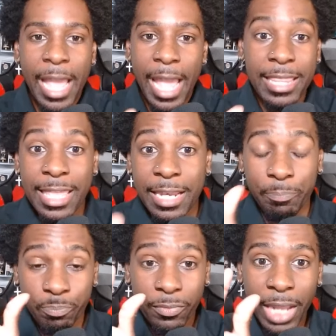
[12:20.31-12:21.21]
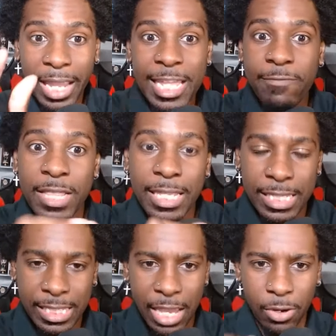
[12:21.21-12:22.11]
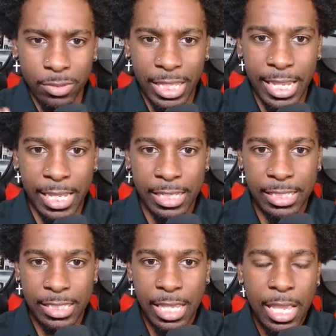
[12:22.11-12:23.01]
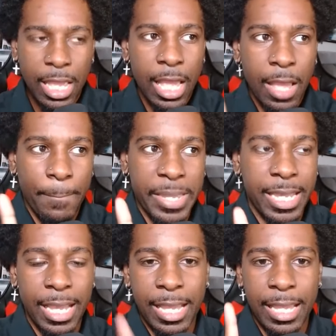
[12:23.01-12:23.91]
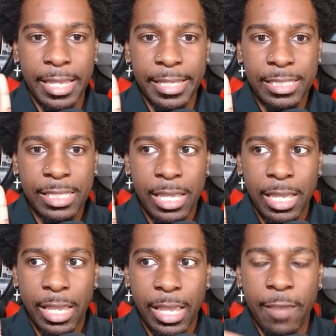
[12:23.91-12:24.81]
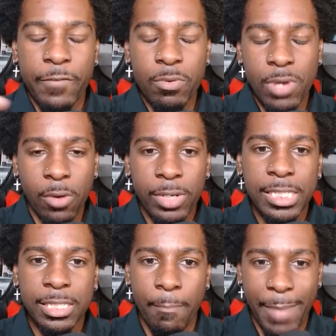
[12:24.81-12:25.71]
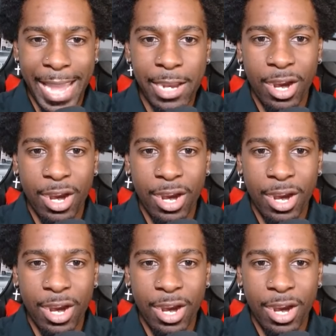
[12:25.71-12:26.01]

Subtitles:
And then even the subtle things, because if you notice, the mayor